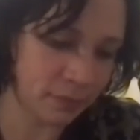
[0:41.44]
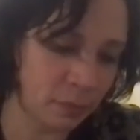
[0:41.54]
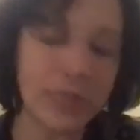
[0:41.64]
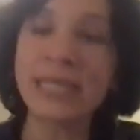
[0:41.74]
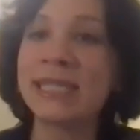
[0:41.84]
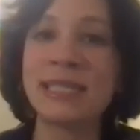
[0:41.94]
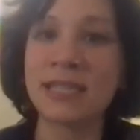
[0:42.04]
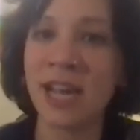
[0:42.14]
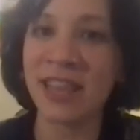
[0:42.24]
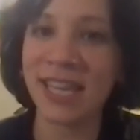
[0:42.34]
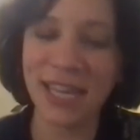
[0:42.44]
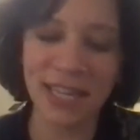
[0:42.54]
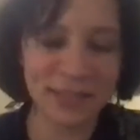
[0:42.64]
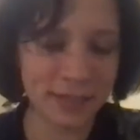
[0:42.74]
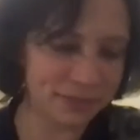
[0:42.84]
But this is not the
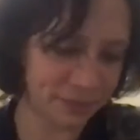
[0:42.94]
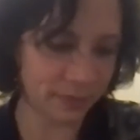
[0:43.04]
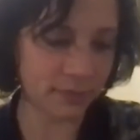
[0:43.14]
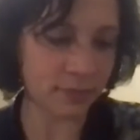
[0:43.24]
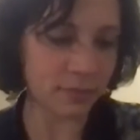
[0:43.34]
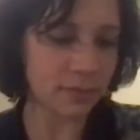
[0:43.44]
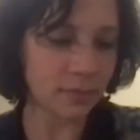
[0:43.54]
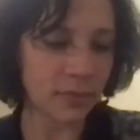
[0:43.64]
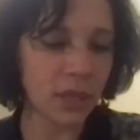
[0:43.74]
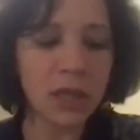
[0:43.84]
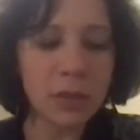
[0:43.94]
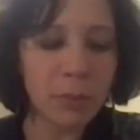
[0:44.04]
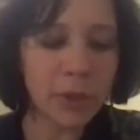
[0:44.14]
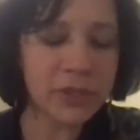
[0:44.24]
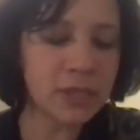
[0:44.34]
case.
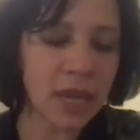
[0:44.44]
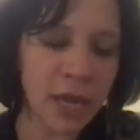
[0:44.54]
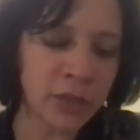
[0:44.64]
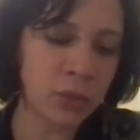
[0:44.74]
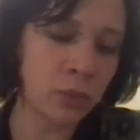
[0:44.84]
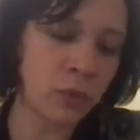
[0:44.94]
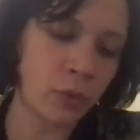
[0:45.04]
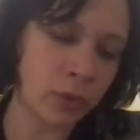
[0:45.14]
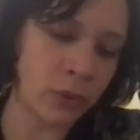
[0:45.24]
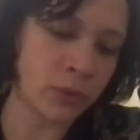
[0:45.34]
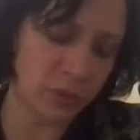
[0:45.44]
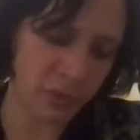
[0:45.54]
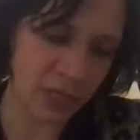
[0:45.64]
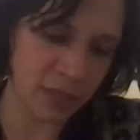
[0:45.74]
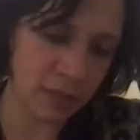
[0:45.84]
Marx's actual quote
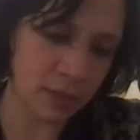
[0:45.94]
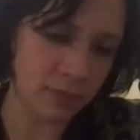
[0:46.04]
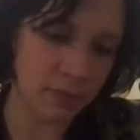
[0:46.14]
reads,